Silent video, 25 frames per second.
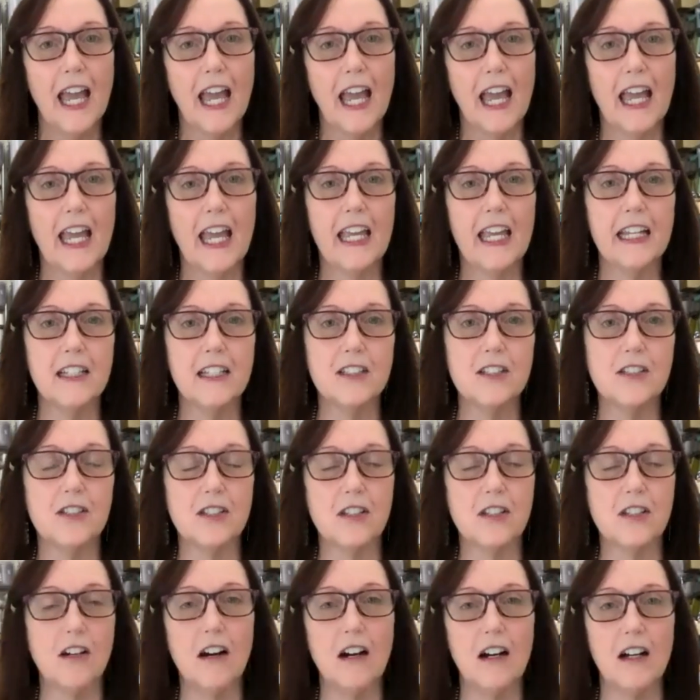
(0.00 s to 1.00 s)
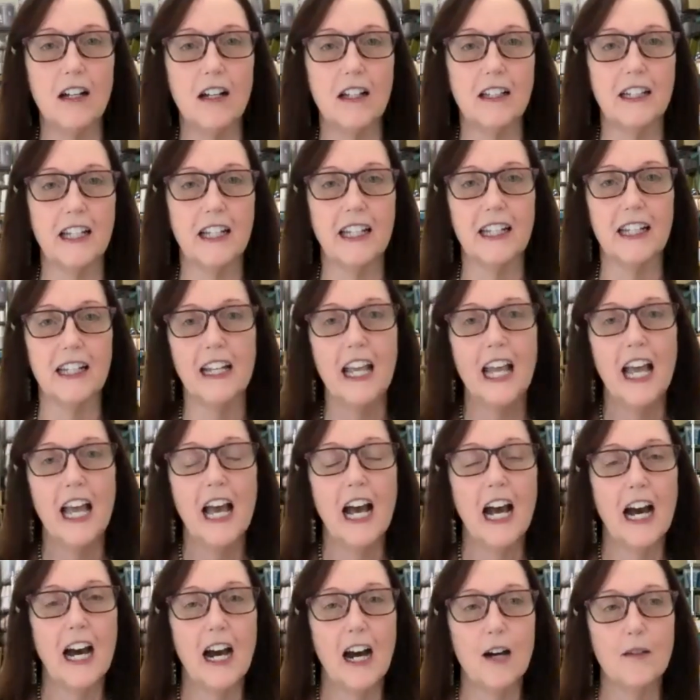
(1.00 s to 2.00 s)
hands-on and
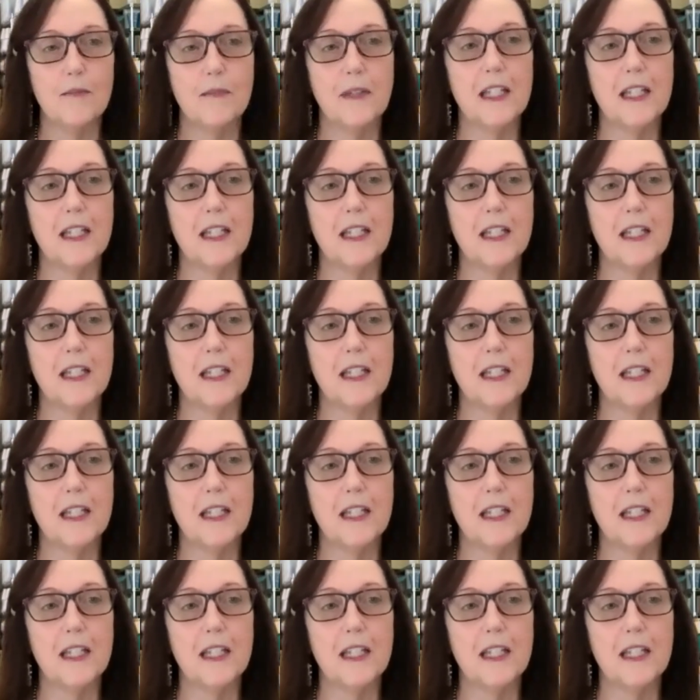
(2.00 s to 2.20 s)
um,